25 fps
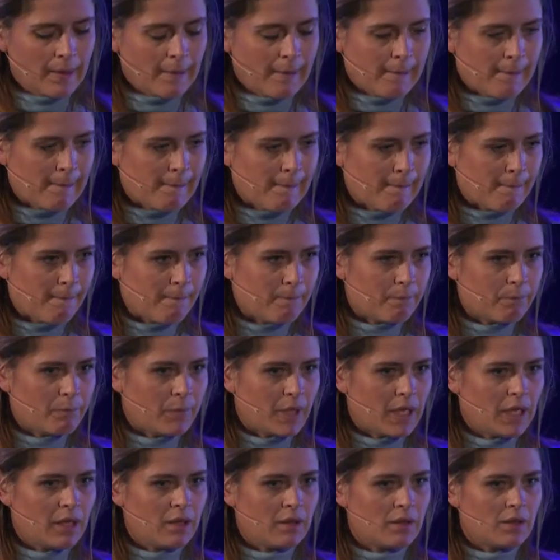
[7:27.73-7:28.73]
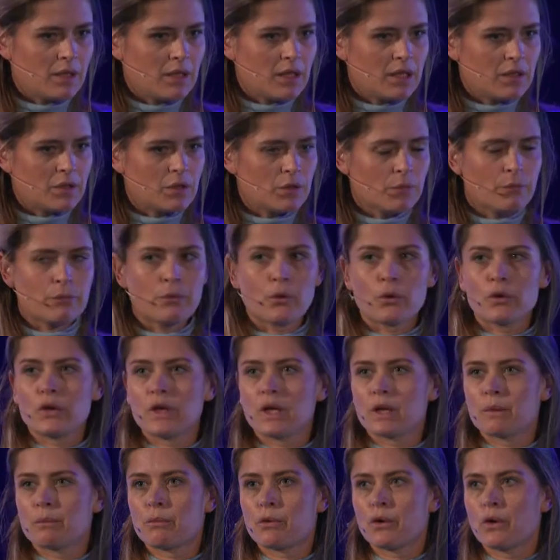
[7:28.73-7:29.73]
It is a
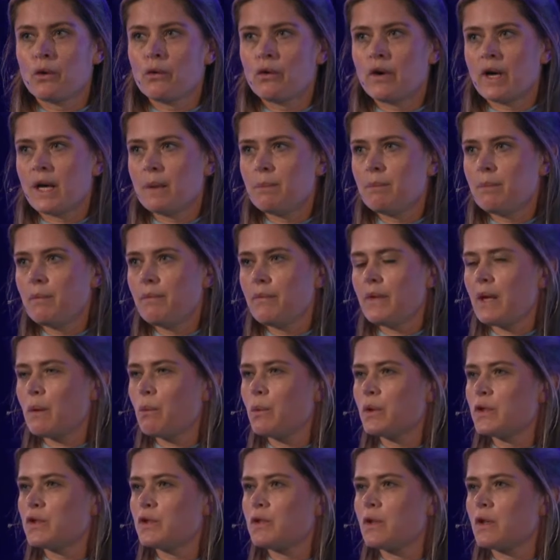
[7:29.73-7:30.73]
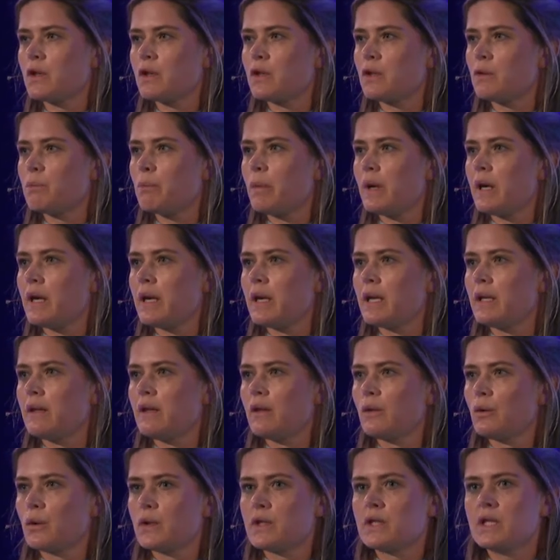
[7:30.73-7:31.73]
4-year program that was started by
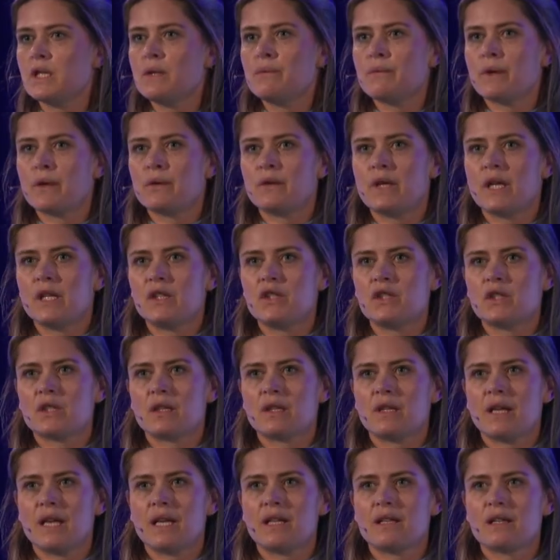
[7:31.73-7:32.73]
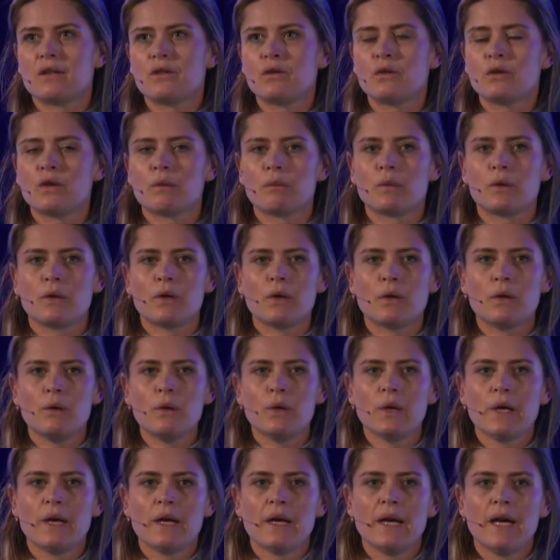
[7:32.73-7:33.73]
the Noordzee Foundation and Natuur, Milieu,
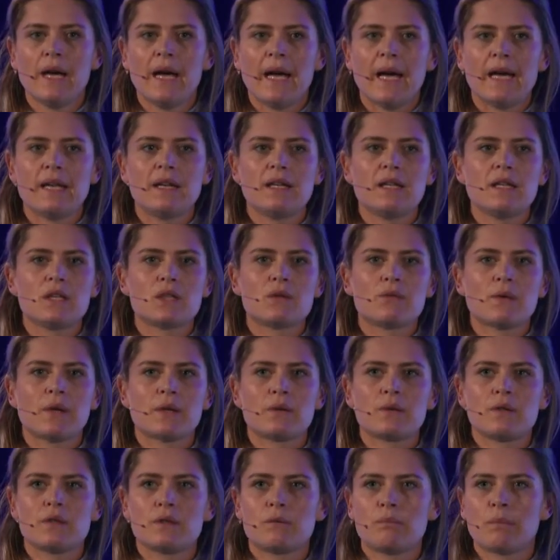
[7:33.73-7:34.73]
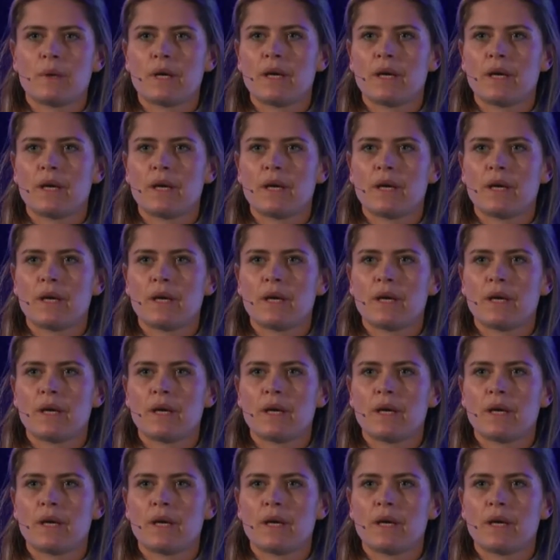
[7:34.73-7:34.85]
and it is funded